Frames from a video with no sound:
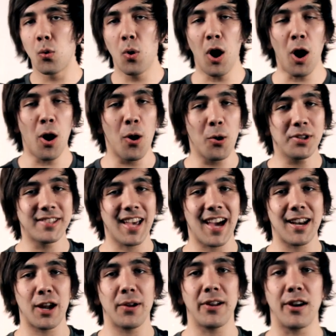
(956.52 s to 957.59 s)
Woo! It's
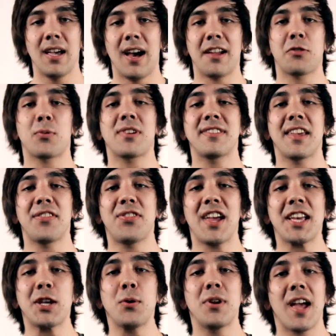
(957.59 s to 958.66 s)
hot out here. I just want to say
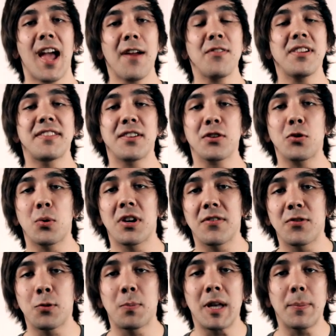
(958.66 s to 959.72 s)
thank you to every single one
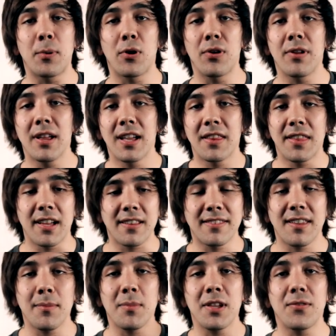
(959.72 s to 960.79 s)
of you people that
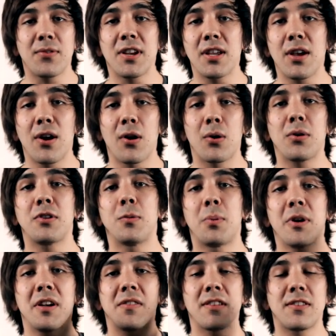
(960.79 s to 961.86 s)
sent me a video to
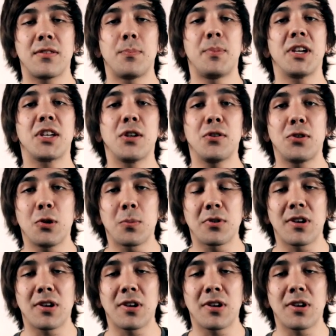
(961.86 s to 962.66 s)
put in this big YouTube